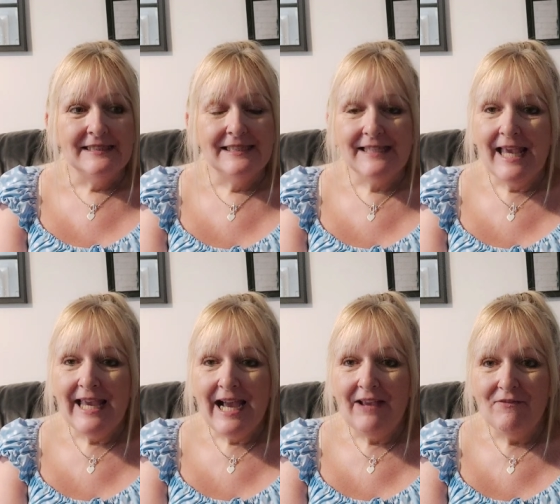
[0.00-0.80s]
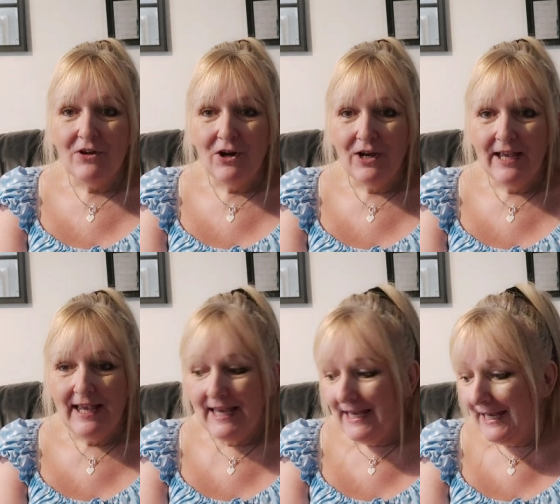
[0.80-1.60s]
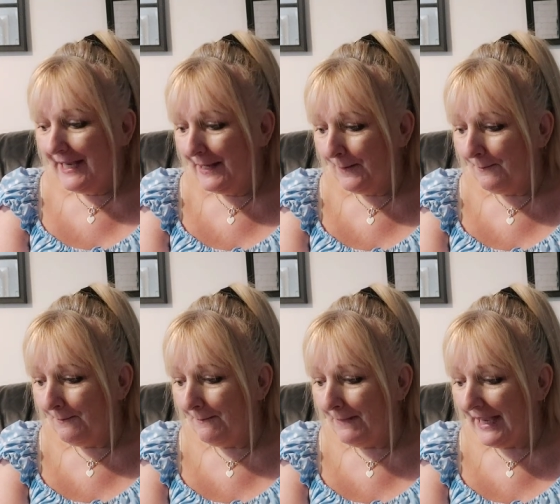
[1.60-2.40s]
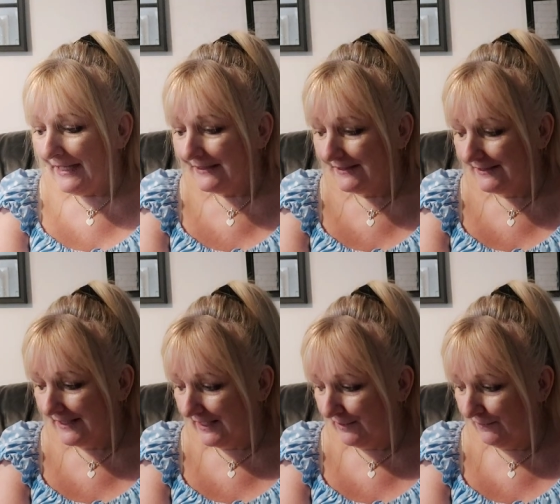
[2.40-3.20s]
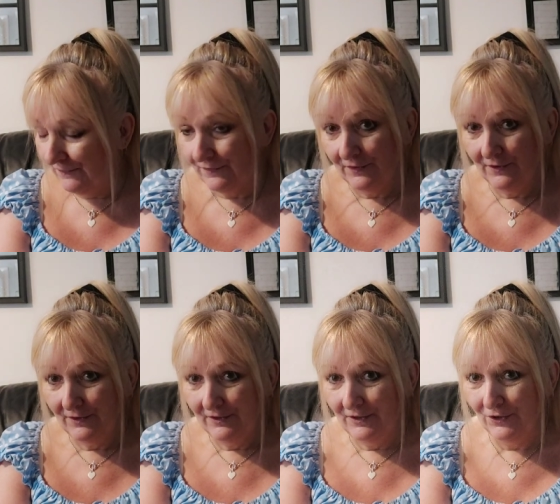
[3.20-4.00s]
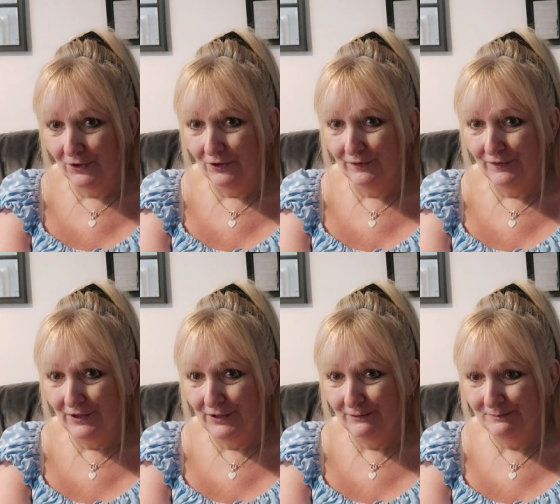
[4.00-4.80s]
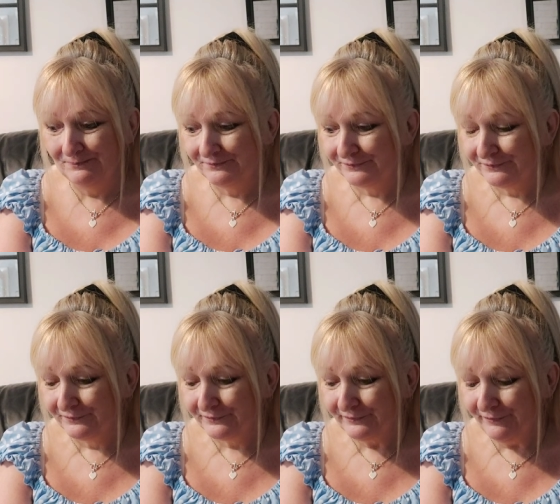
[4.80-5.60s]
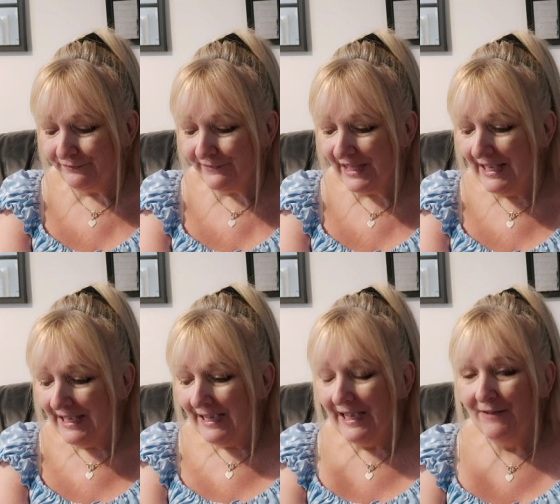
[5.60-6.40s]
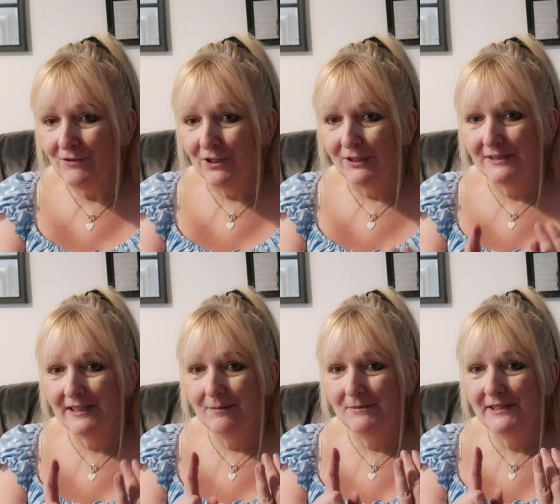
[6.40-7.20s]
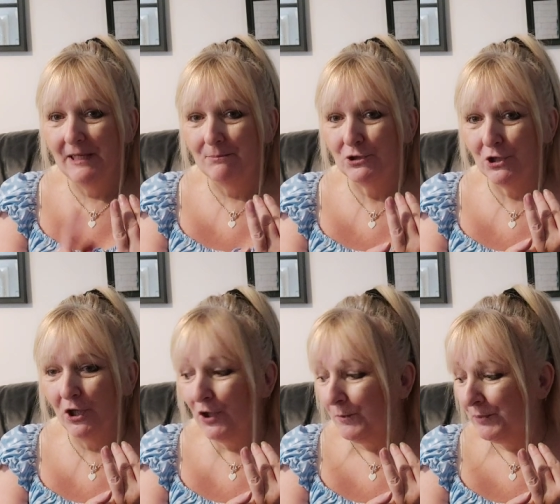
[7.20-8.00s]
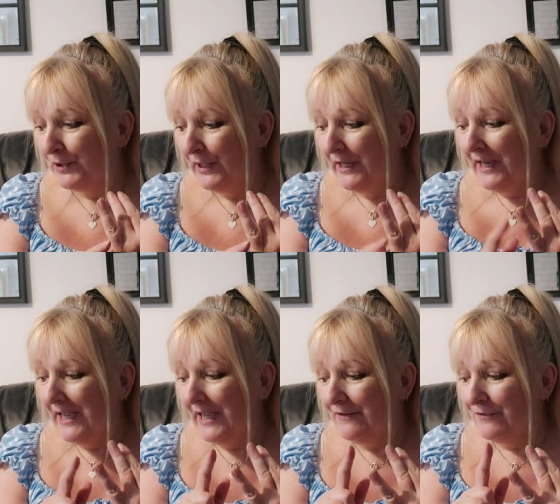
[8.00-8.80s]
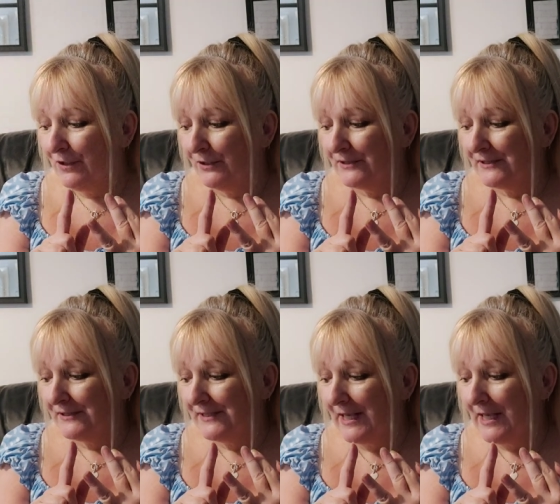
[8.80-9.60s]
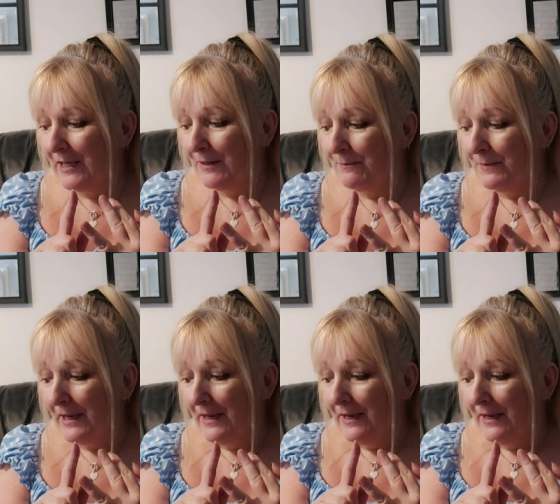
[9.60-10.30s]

Today I've got a massive haul for you. I've got some tip shop, I've got some